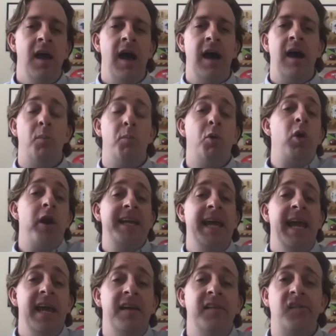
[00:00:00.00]
But what I
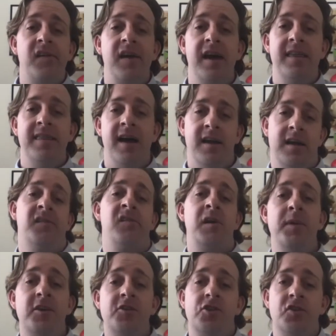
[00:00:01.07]
can say that, as I
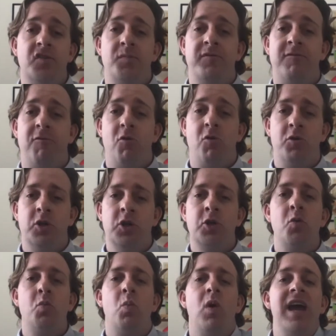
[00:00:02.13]
mentioned just before,
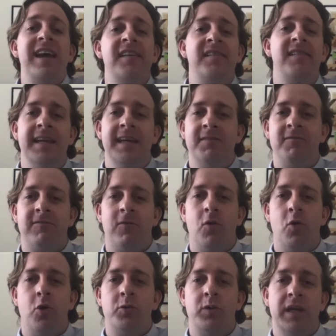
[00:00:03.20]
we're seeing
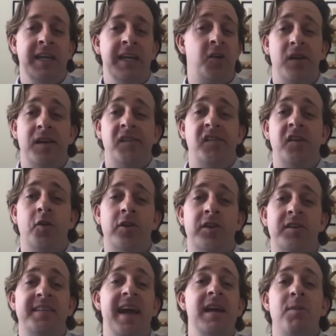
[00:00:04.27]
fraud increasing on
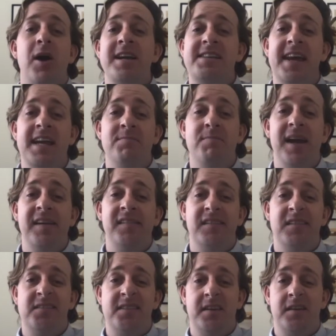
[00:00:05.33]
a day-by-day
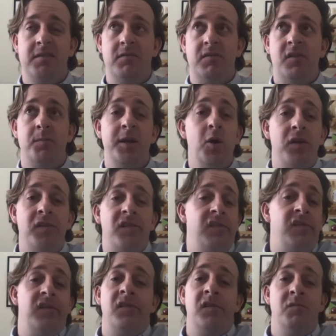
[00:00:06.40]
basis. And to be honest,
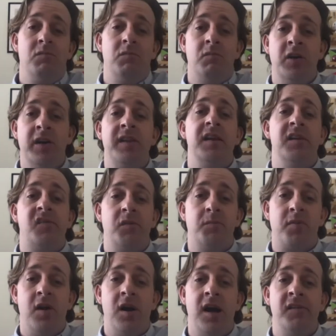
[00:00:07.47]
this isn't really a
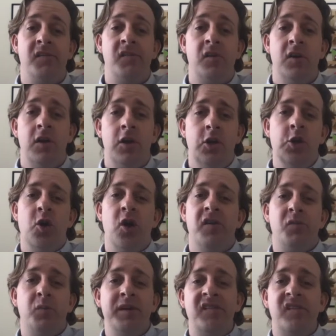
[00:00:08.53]
surprise.
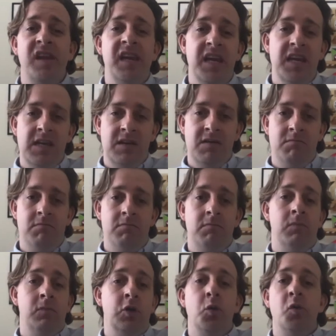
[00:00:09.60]
As we see
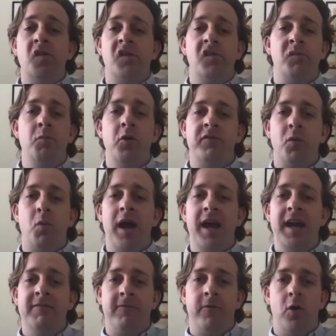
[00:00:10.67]
users move
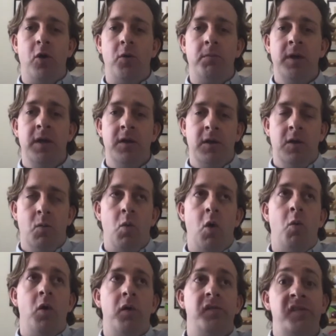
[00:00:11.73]
away from what
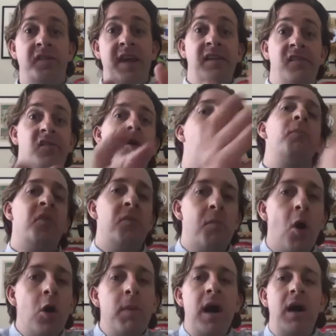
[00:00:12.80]
was desktop to
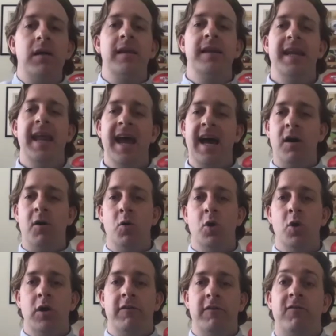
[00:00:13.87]
mobile and now
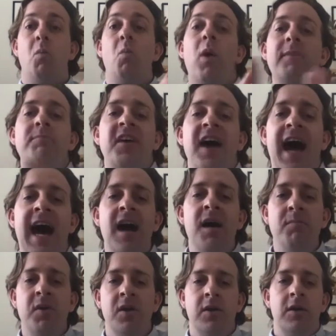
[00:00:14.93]
from web to
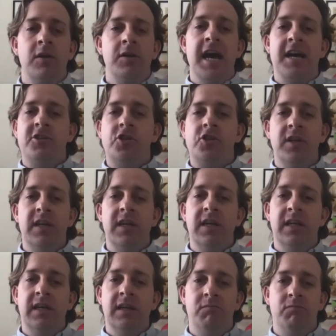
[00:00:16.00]
app,
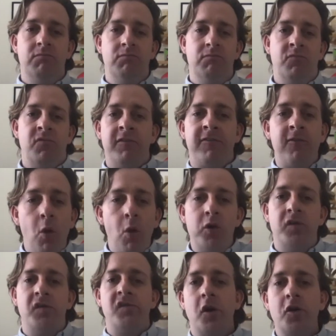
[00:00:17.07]
naturally, the fraud
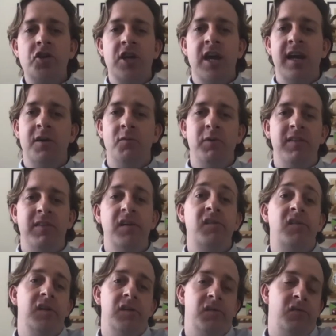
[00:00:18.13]
associated with this
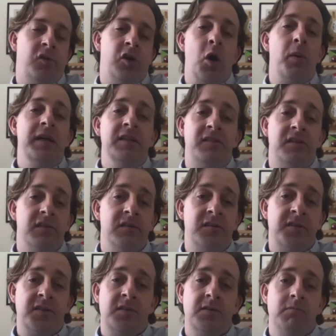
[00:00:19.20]
is going to,
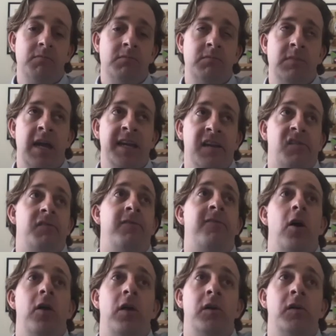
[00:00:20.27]
I guess,
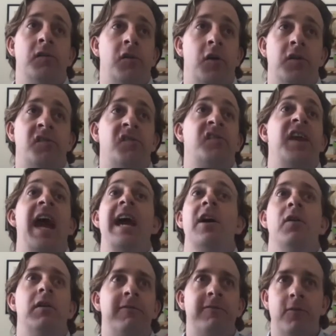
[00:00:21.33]
follow. So the
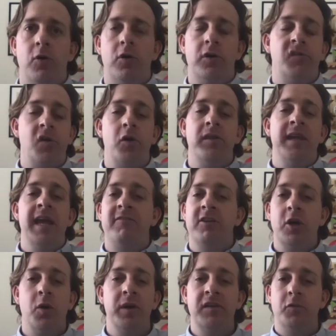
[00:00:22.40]
scale of fraud is only ever
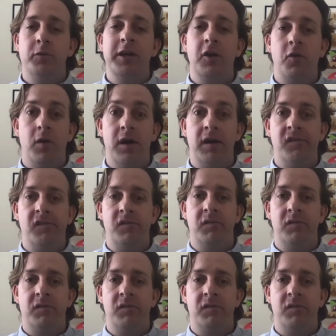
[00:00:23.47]
going to increase.